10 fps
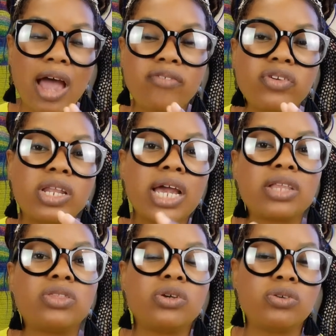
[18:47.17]
I feel
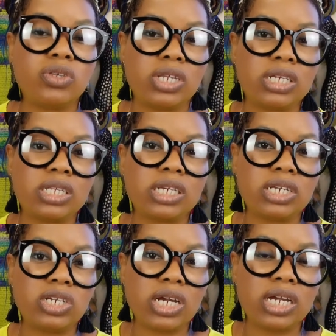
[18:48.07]
like those things
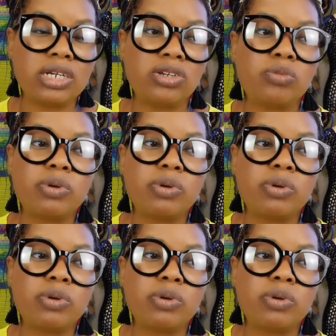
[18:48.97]
can change,